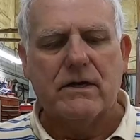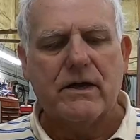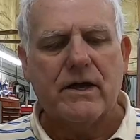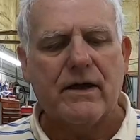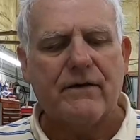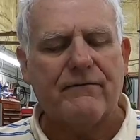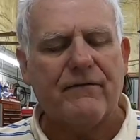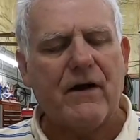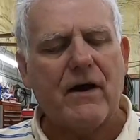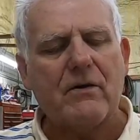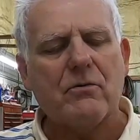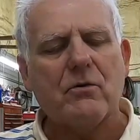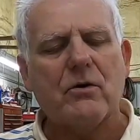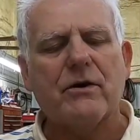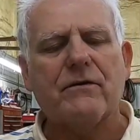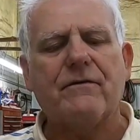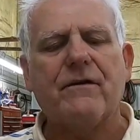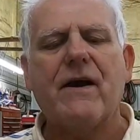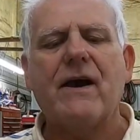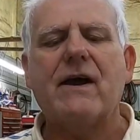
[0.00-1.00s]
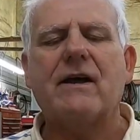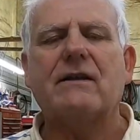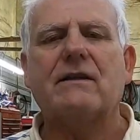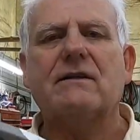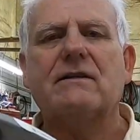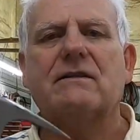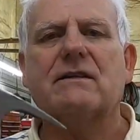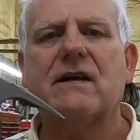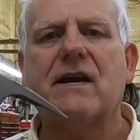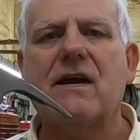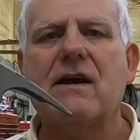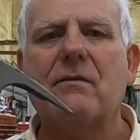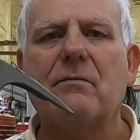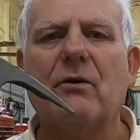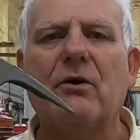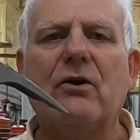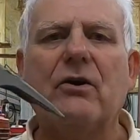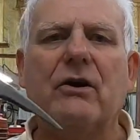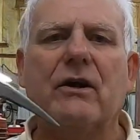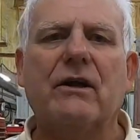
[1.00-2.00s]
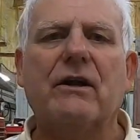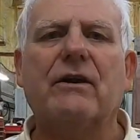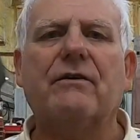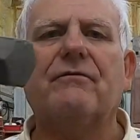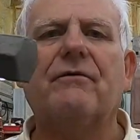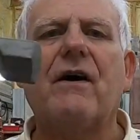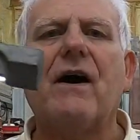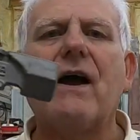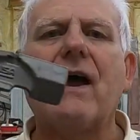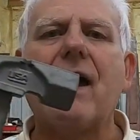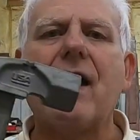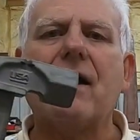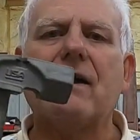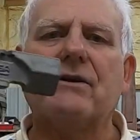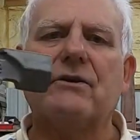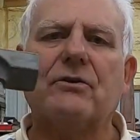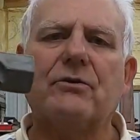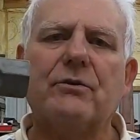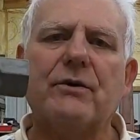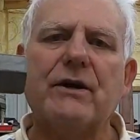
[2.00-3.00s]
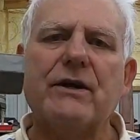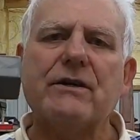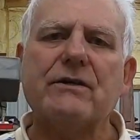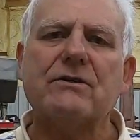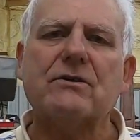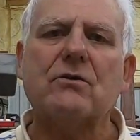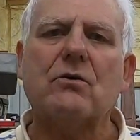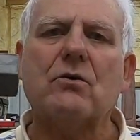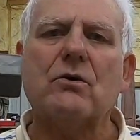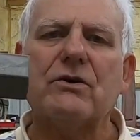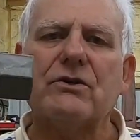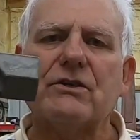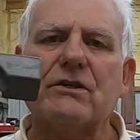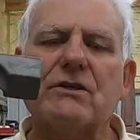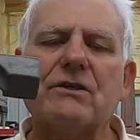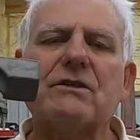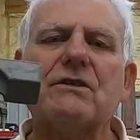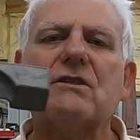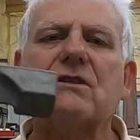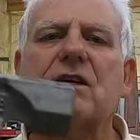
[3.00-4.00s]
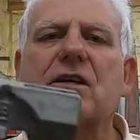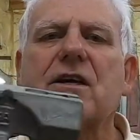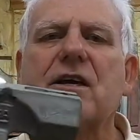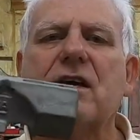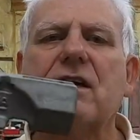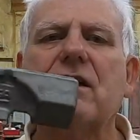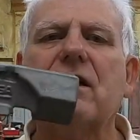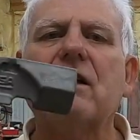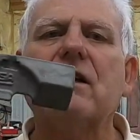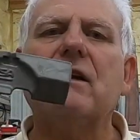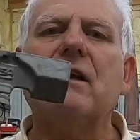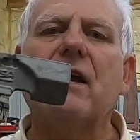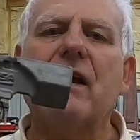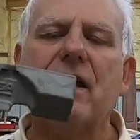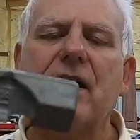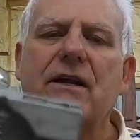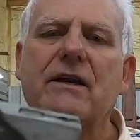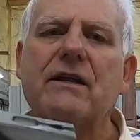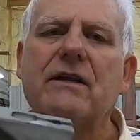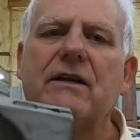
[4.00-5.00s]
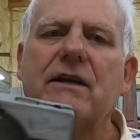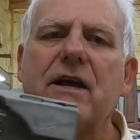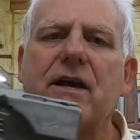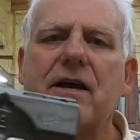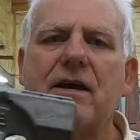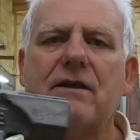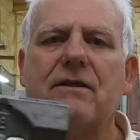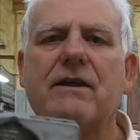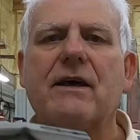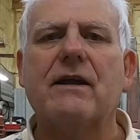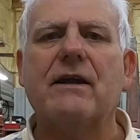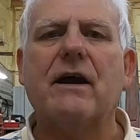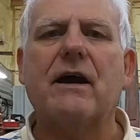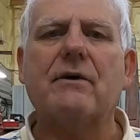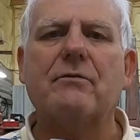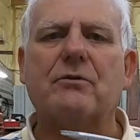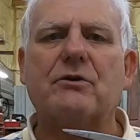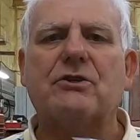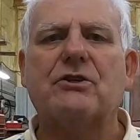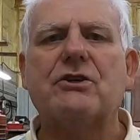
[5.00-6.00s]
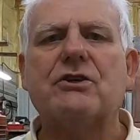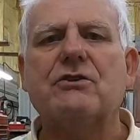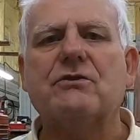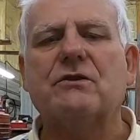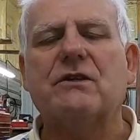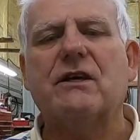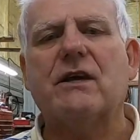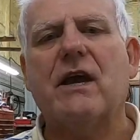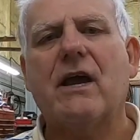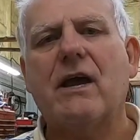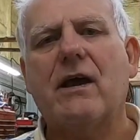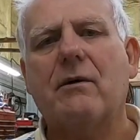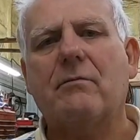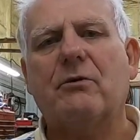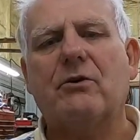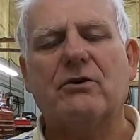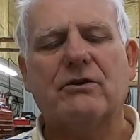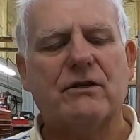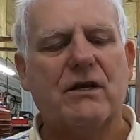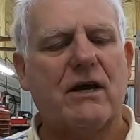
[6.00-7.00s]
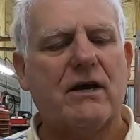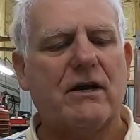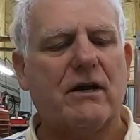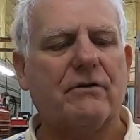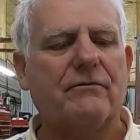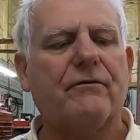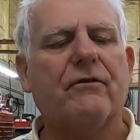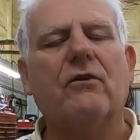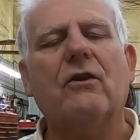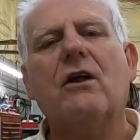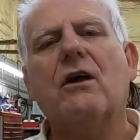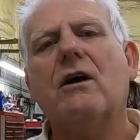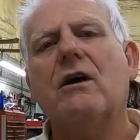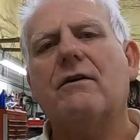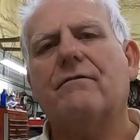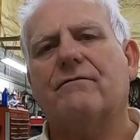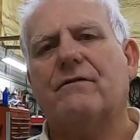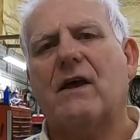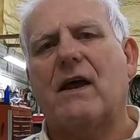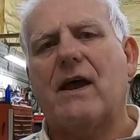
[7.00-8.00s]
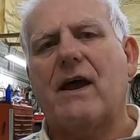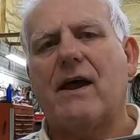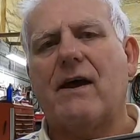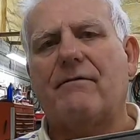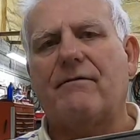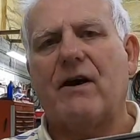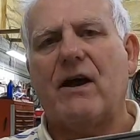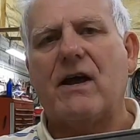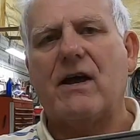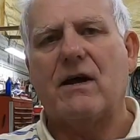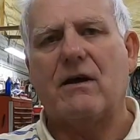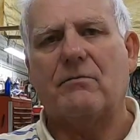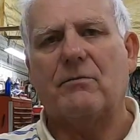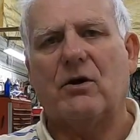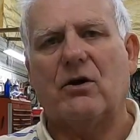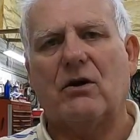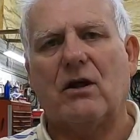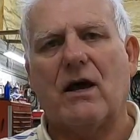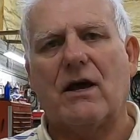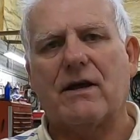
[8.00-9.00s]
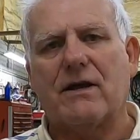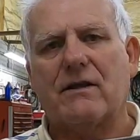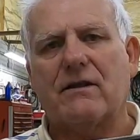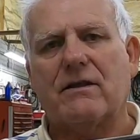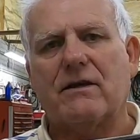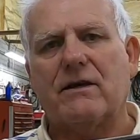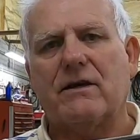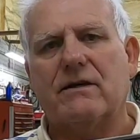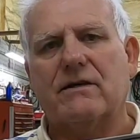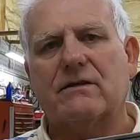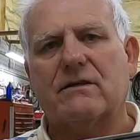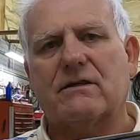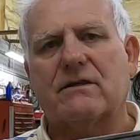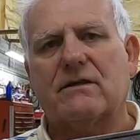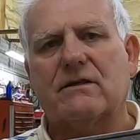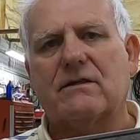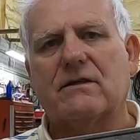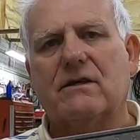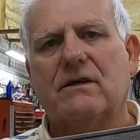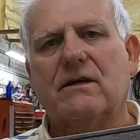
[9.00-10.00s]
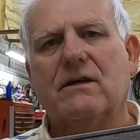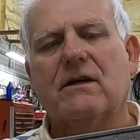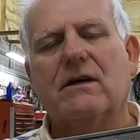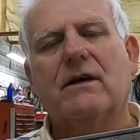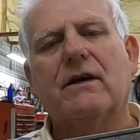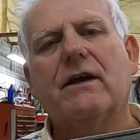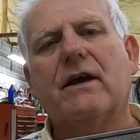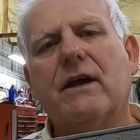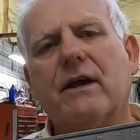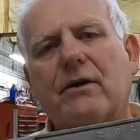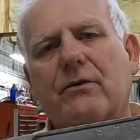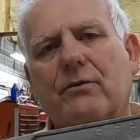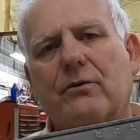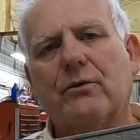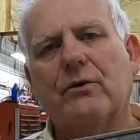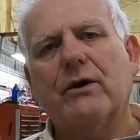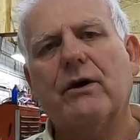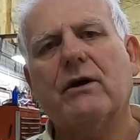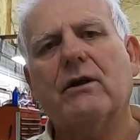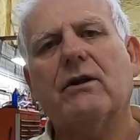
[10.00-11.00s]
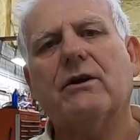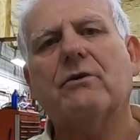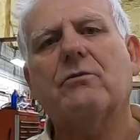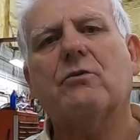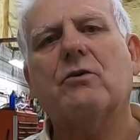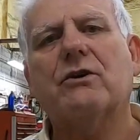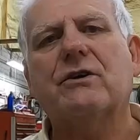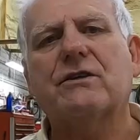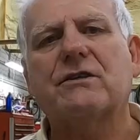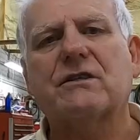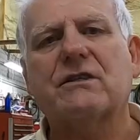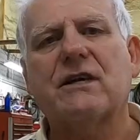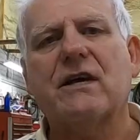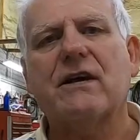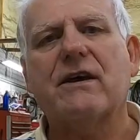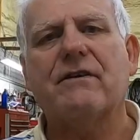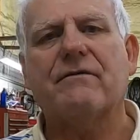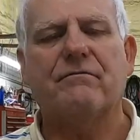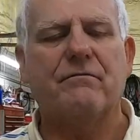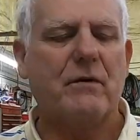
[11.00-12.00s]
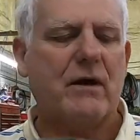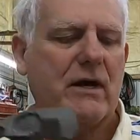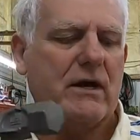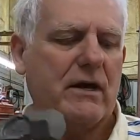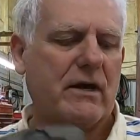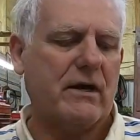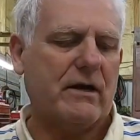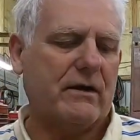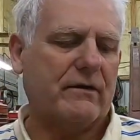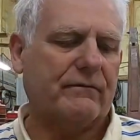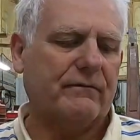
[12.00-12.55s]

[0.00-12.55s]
If I would have had this hammer, and if I had the resources to get it in the day that I was using hammers, I'd have loved to have a hammer like this. It really would have saved me.